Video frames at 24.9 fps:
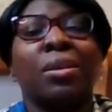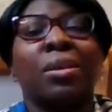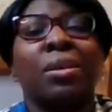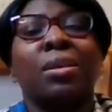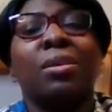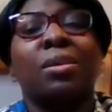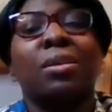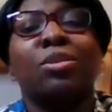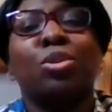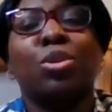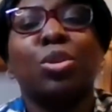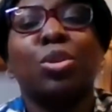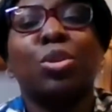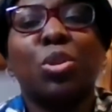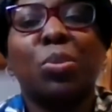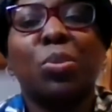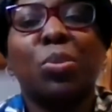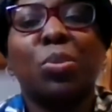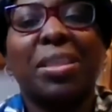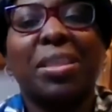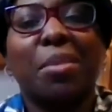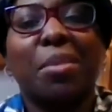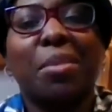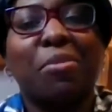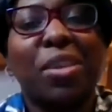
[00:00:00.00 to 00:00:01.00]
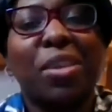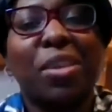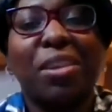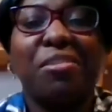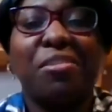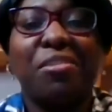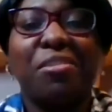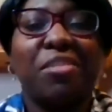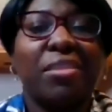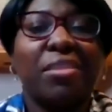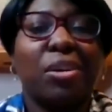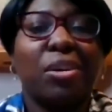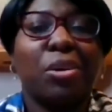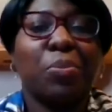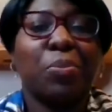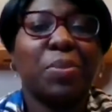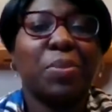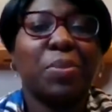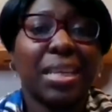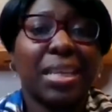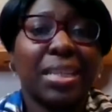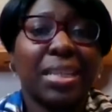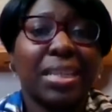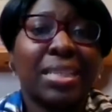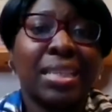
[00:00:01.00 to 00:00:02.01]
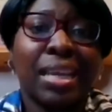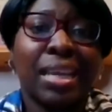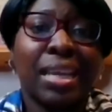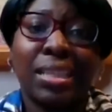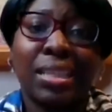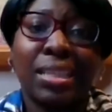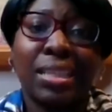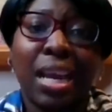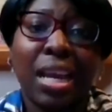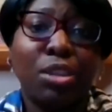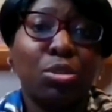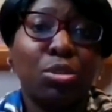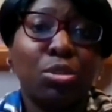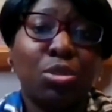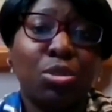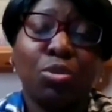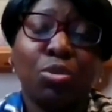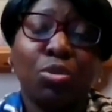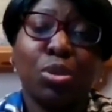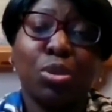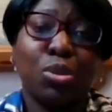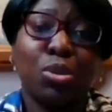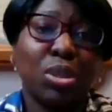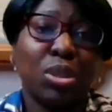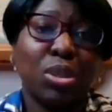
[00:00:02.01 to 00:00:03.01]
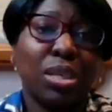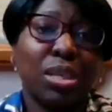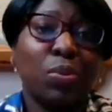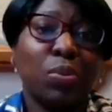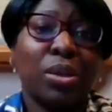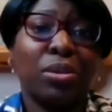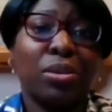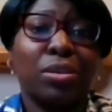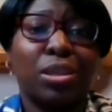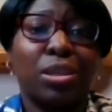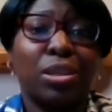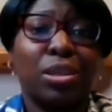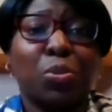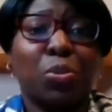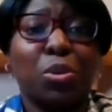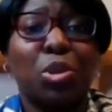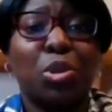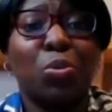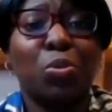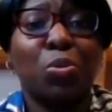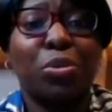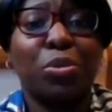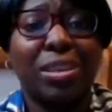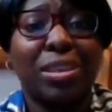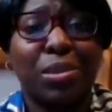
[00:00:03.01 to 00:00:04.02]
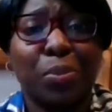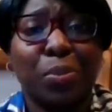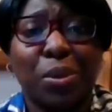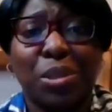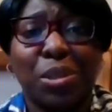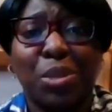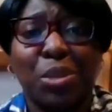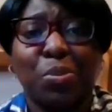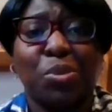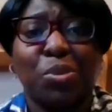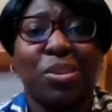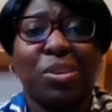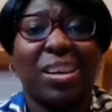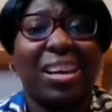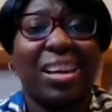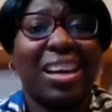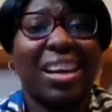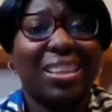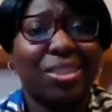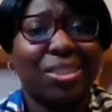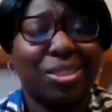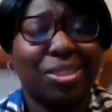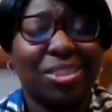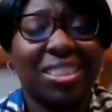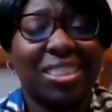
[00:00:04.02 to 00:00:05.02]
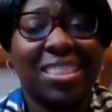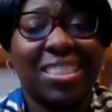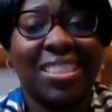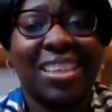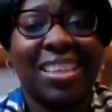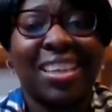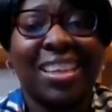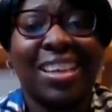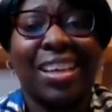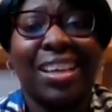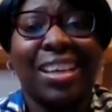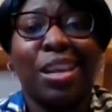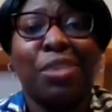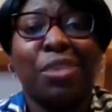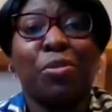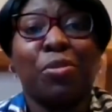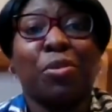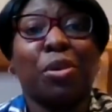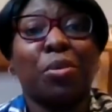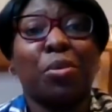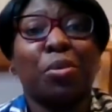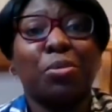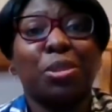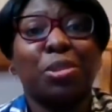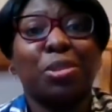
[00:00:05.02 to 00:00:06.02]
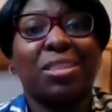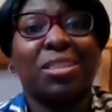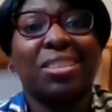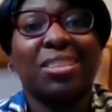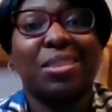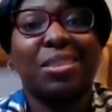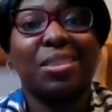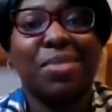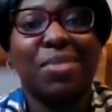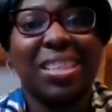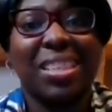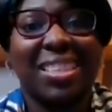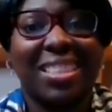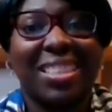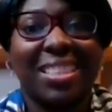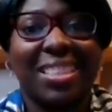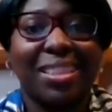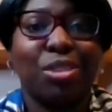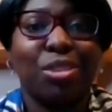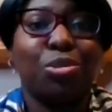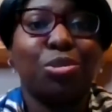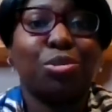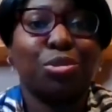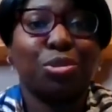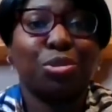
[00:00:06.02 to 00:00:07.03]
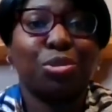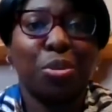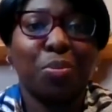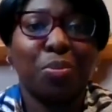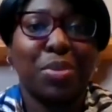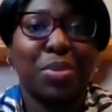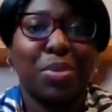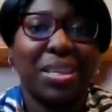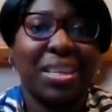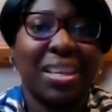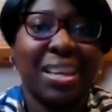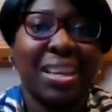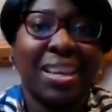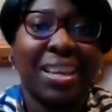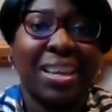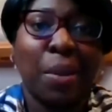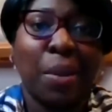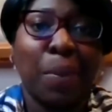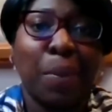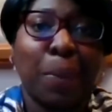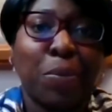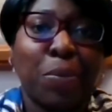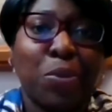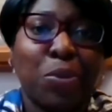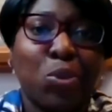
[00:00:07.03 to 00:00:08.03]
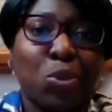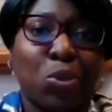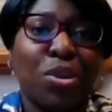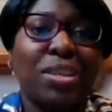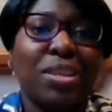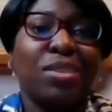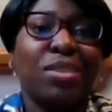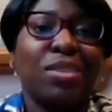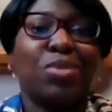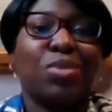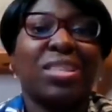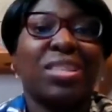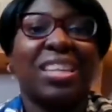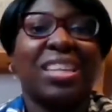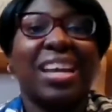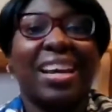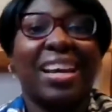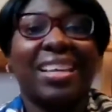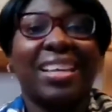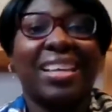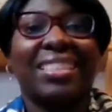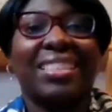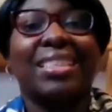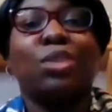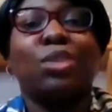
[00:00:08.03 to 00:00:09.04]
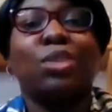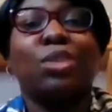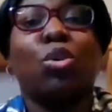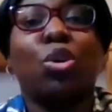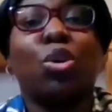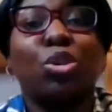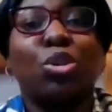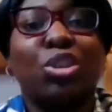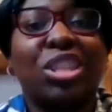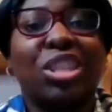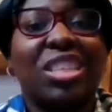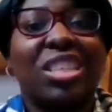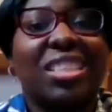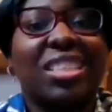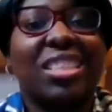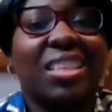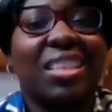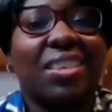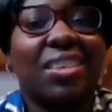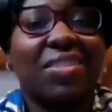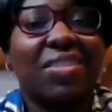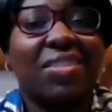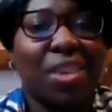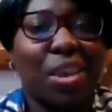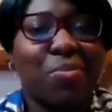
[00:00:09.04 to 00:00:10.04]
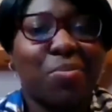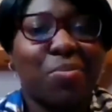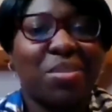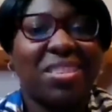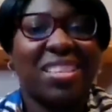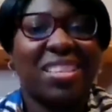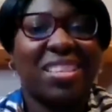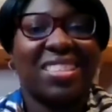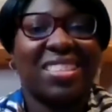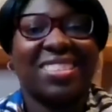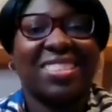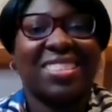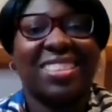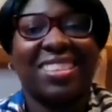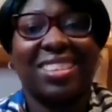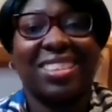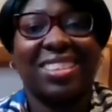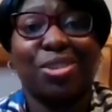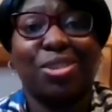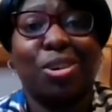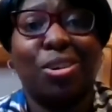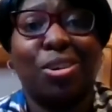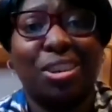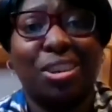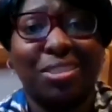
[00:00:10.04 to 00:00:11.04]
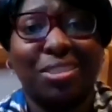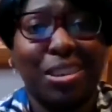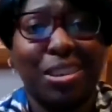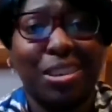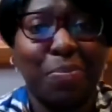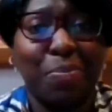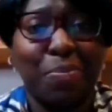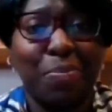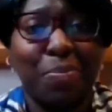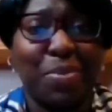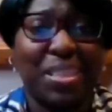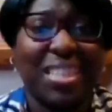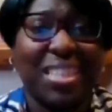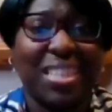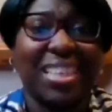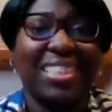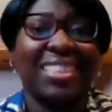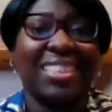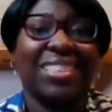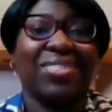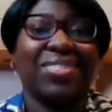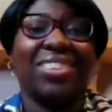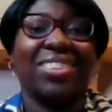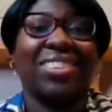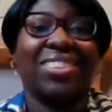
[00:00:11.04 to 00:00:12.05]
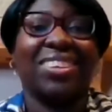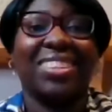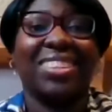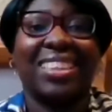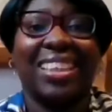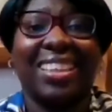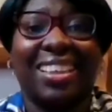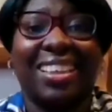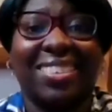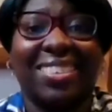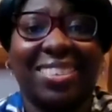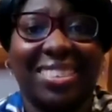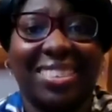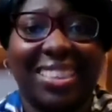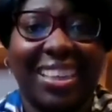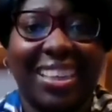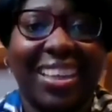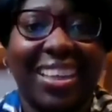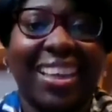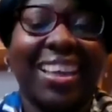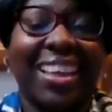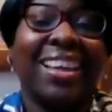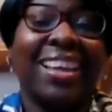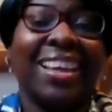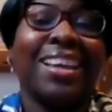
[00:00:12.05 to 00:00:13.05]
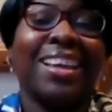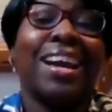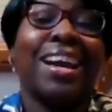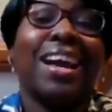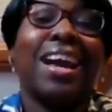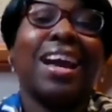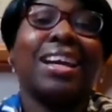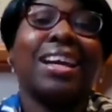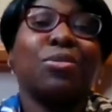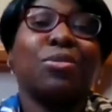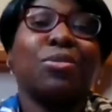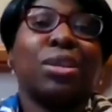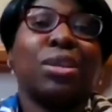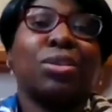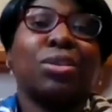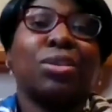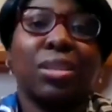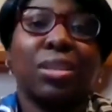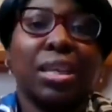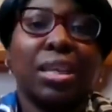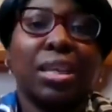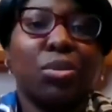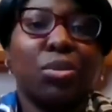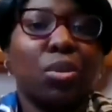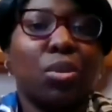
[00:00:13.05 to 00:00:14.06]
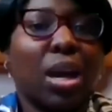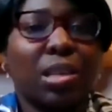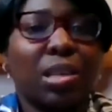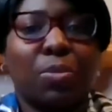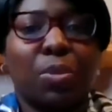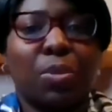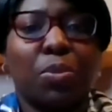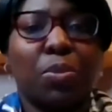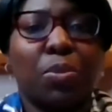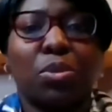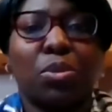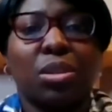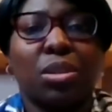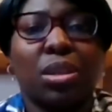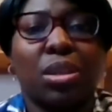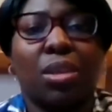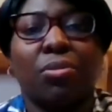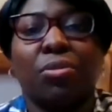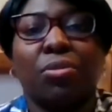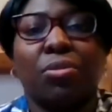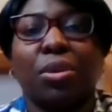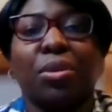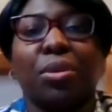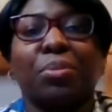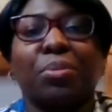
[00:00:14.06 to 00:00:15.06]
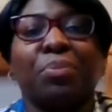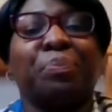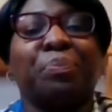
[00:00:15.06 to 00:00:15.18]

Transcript: So it used to make them very, very upset. And I used to also say, well, you're supposed to be responsible. You're adults. If you come to study medicine, you should not be toying with lies. All you need is 75% attendance, not 100%. If you're not there, you're not there. And if you're not there, don't ask people to sign for you.